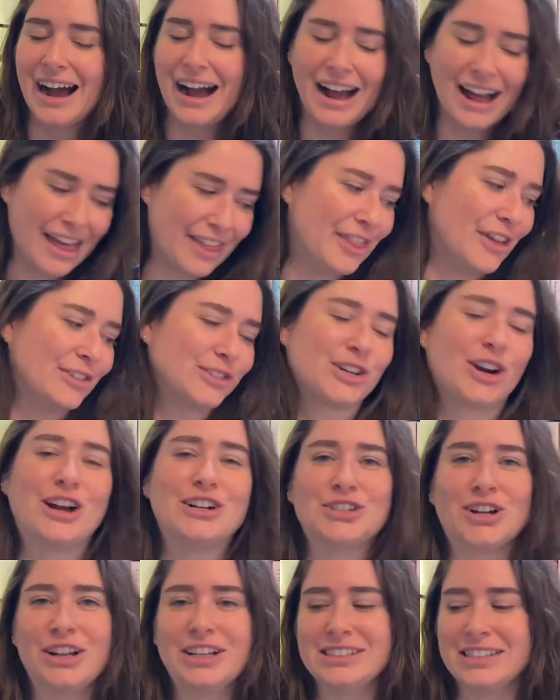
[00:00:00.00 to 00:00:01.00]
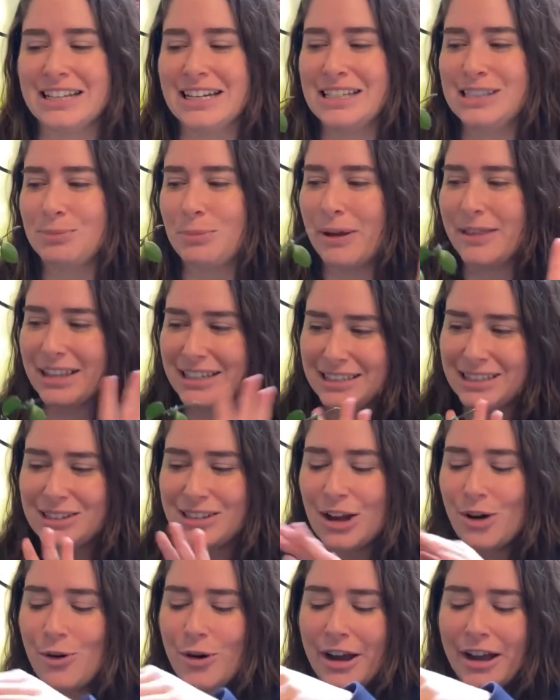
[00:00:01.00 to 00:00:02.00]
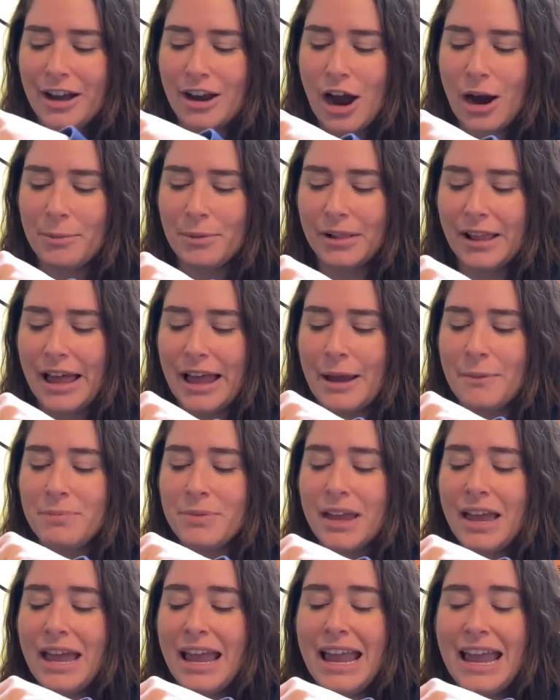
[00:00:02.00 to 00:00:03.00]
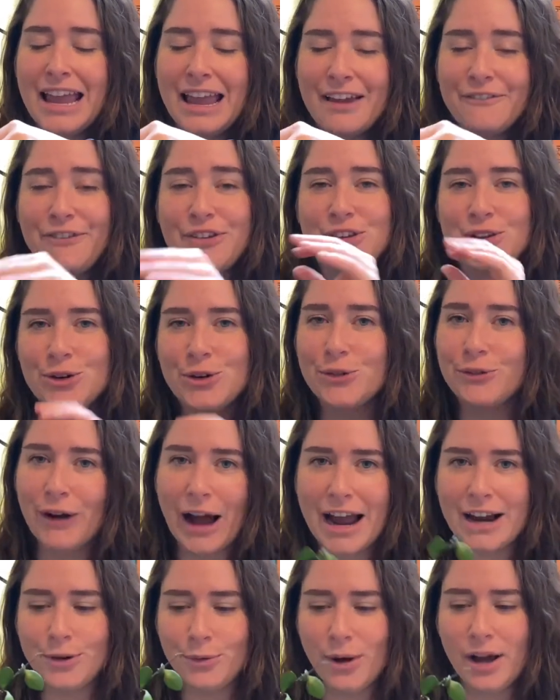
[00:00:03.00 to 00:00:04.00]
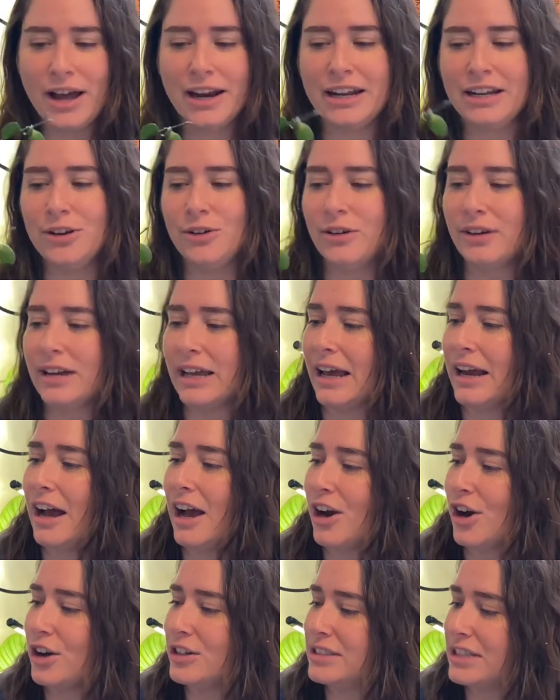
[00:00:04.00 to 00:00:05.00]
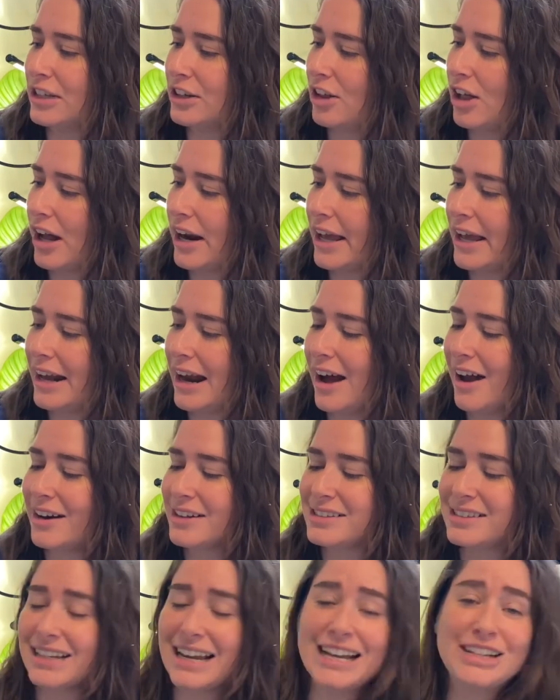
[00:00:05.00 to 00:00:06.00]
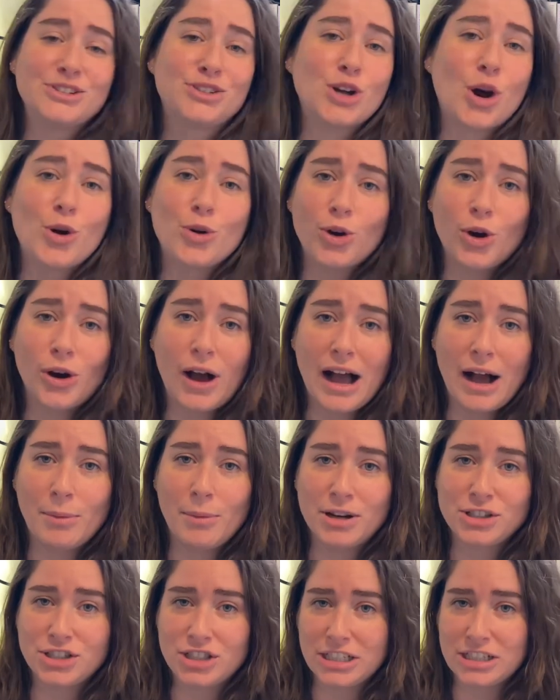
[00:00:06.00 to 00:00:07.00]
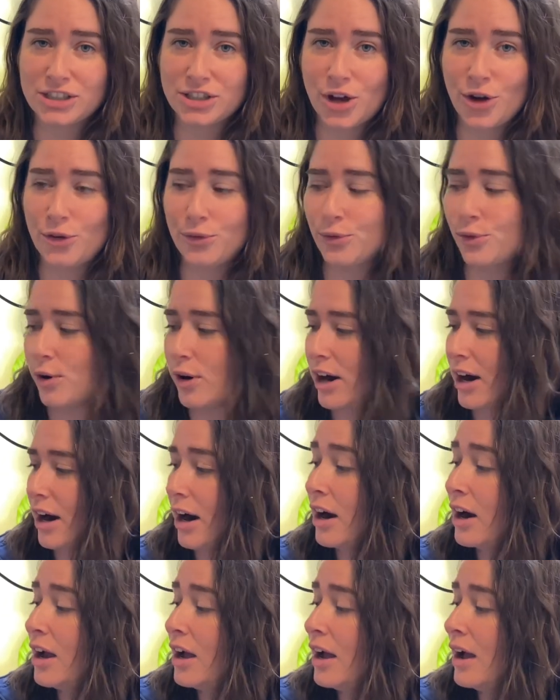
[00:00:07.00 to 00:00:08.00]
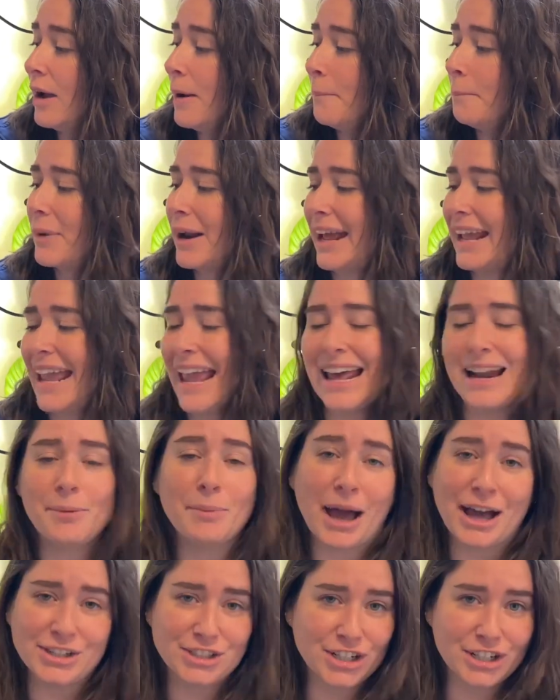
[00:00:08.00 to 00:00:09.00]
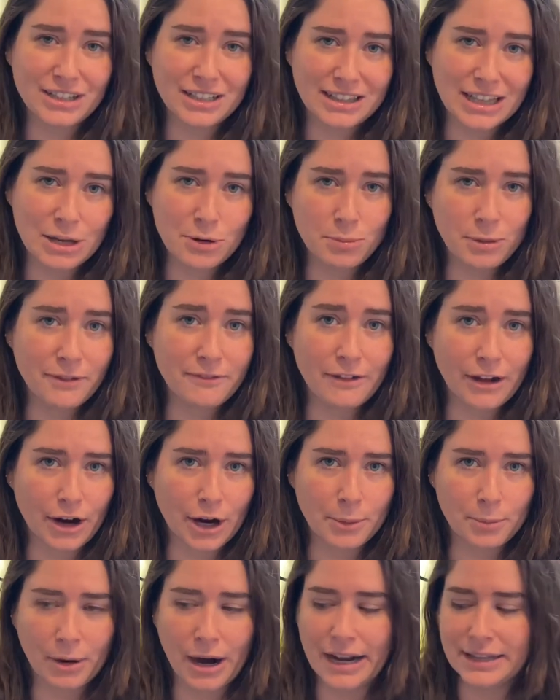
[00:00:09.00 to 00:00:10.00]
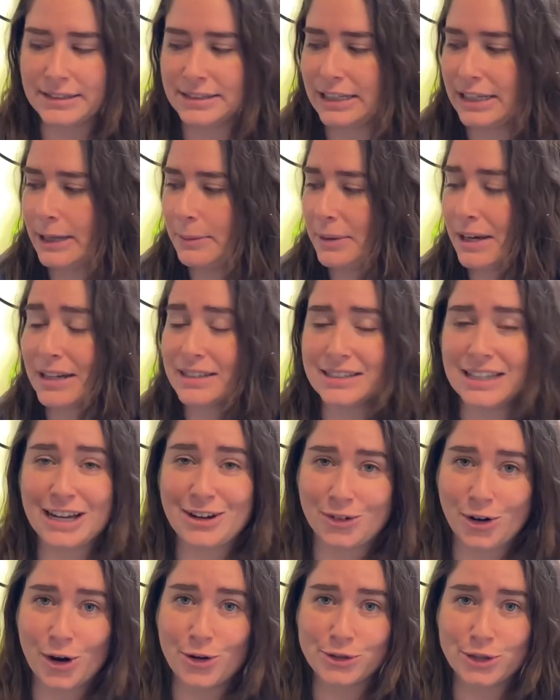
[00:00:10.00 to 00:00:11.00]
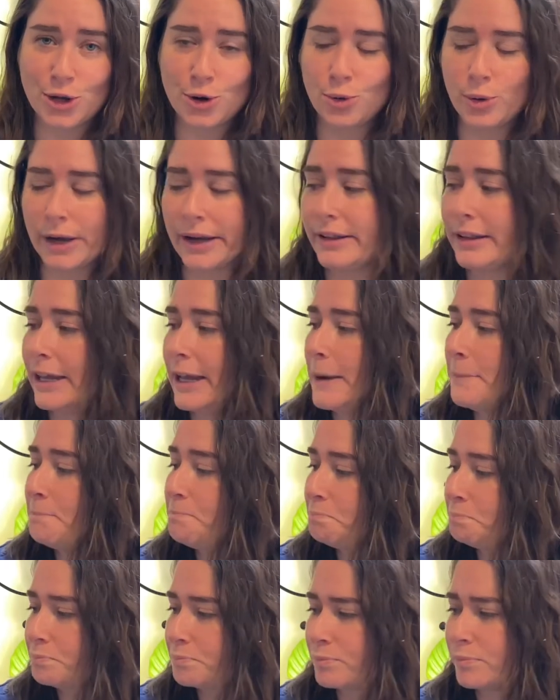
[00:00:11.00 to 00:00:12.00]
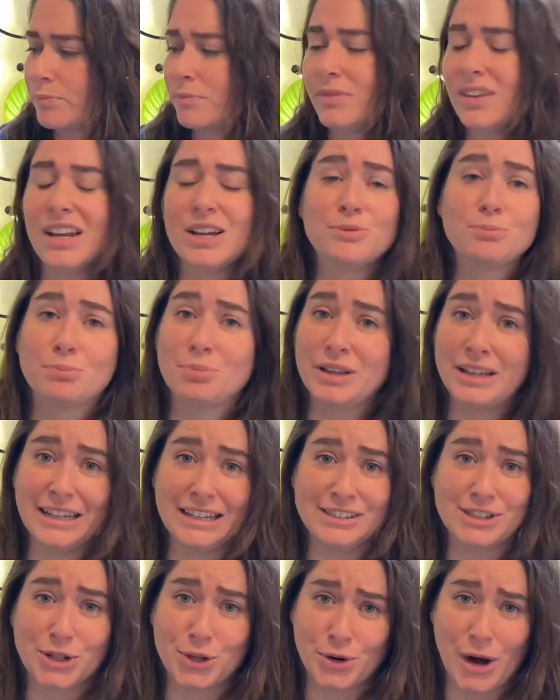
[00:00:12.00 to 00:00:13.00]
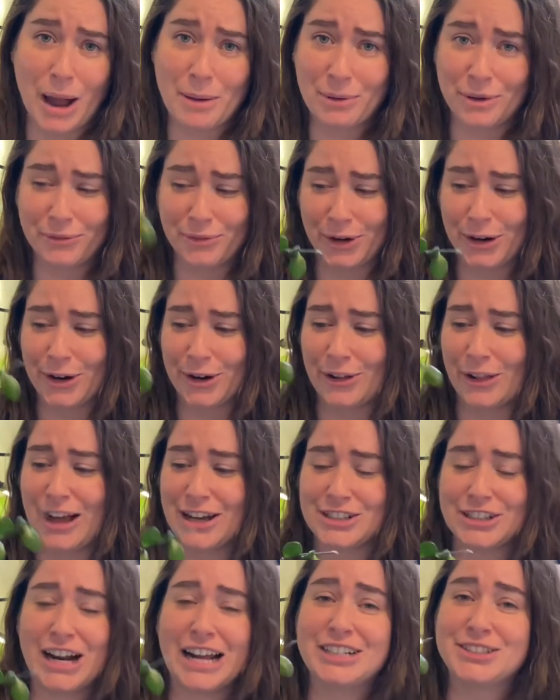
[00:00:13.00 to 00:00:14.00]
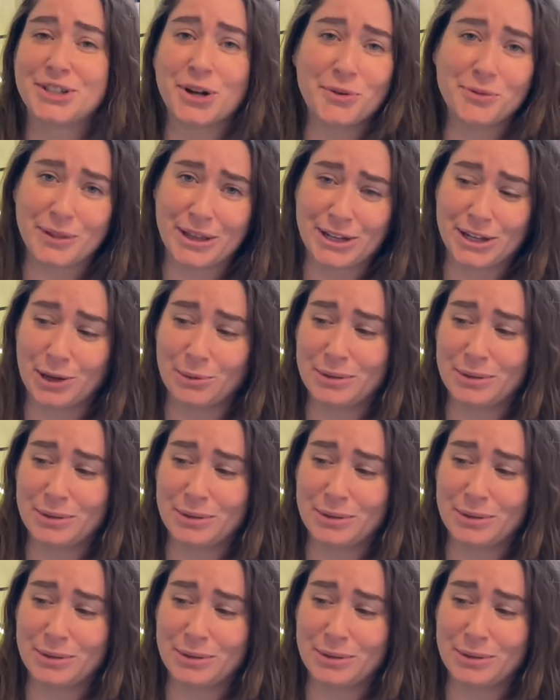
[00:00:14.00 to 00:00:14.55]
and those are on trellises, but this is the Hoya Caramay. If you find one and you get a good deal on it, honestly, I don't know how much these go for, but I can't imagine that they'd be very pricey because they grow so quickly. Please grab one for your collection. I don't think you'll